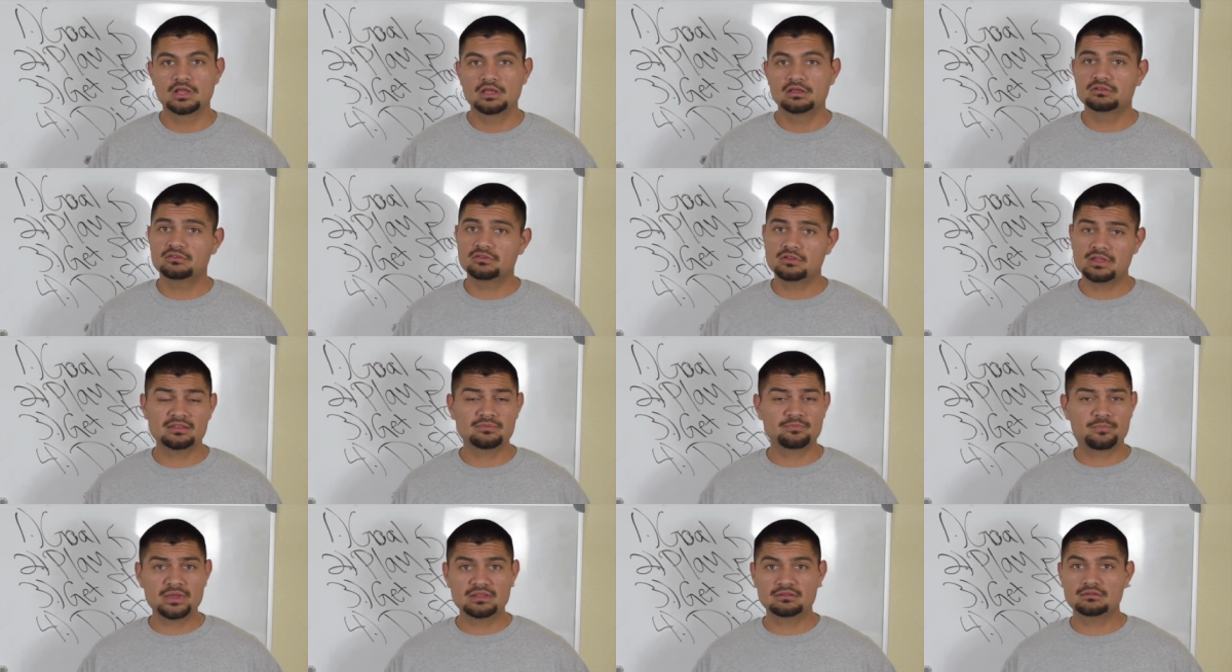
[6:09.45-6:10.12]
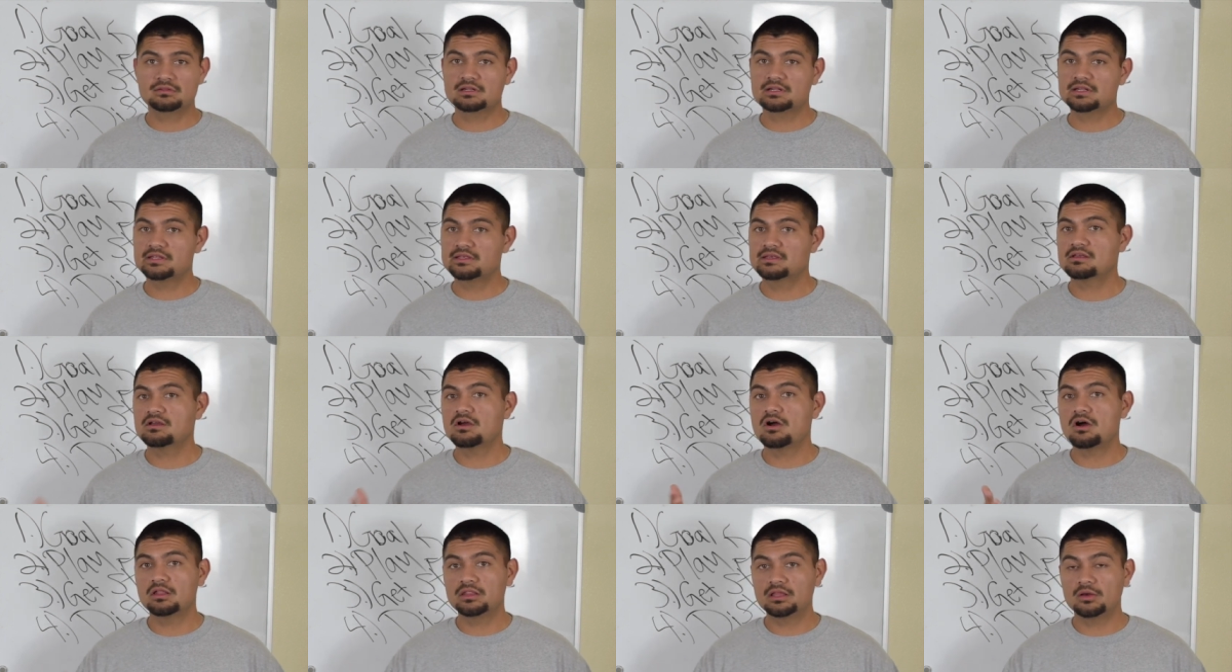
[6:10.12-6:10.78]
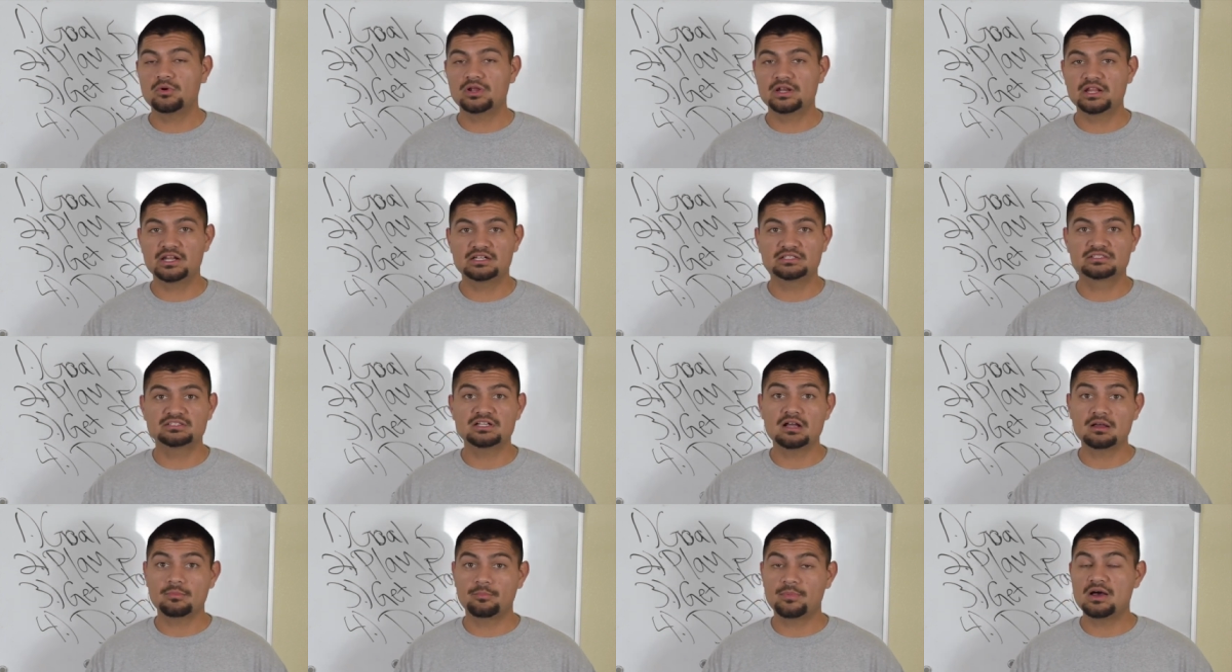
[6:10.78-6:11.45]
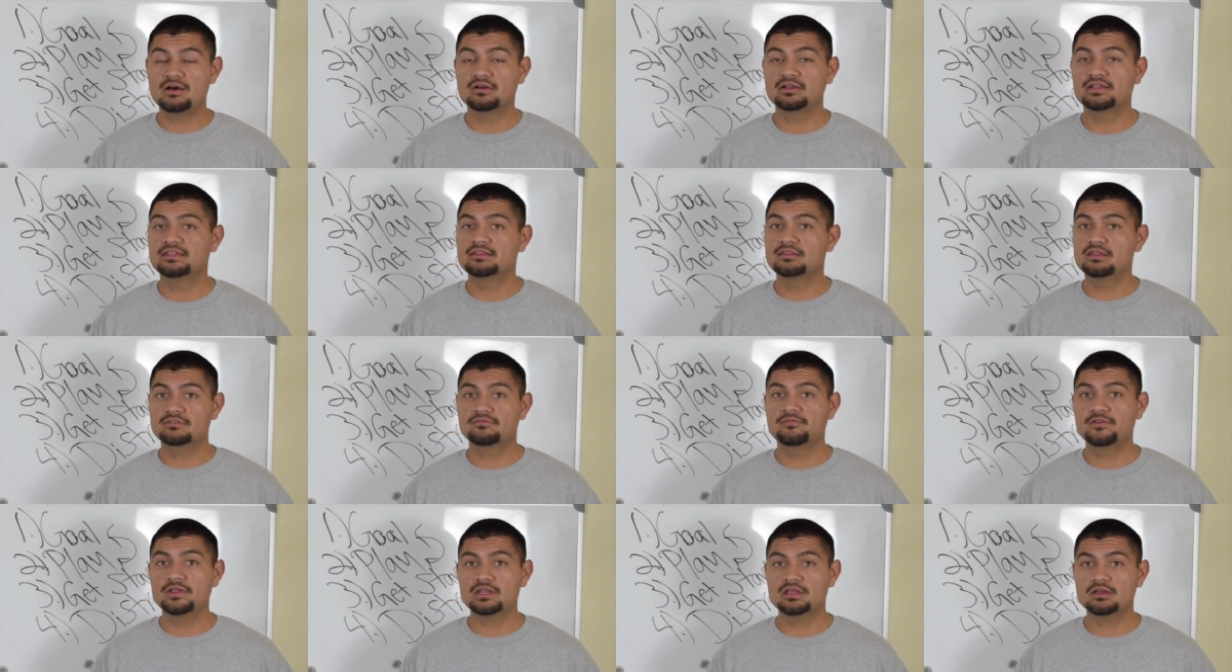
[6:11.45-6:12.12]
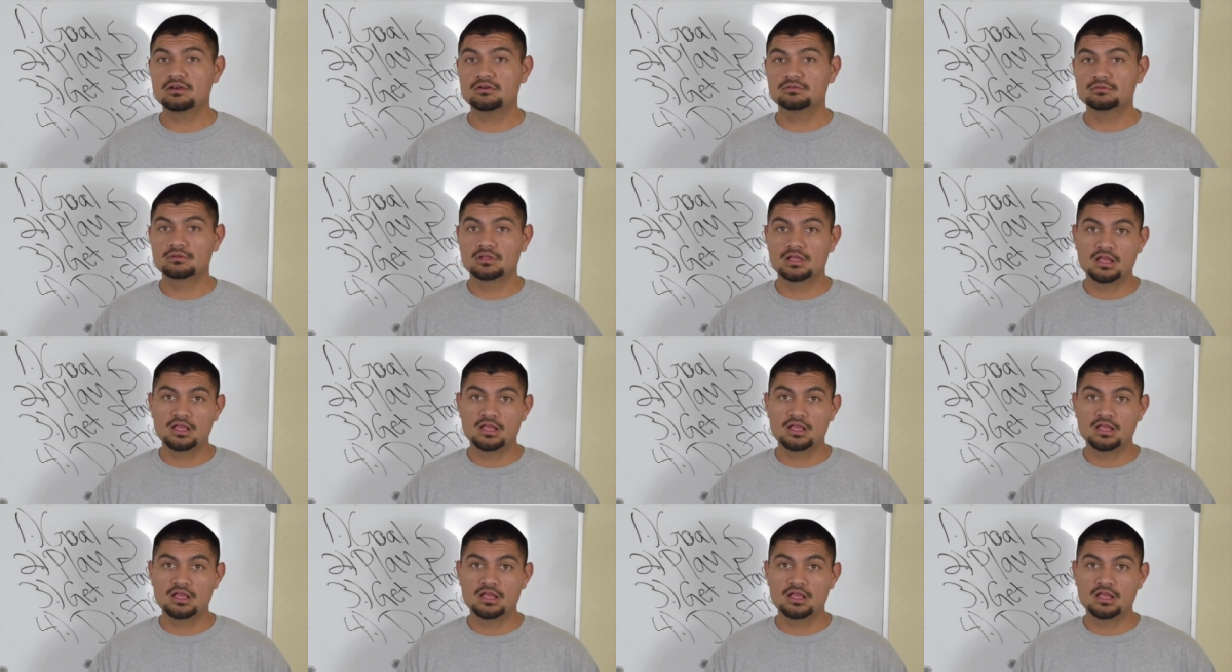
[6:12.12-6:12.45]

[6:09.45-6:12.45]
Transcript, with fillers: So that's basically all I wanted to talk about in this video.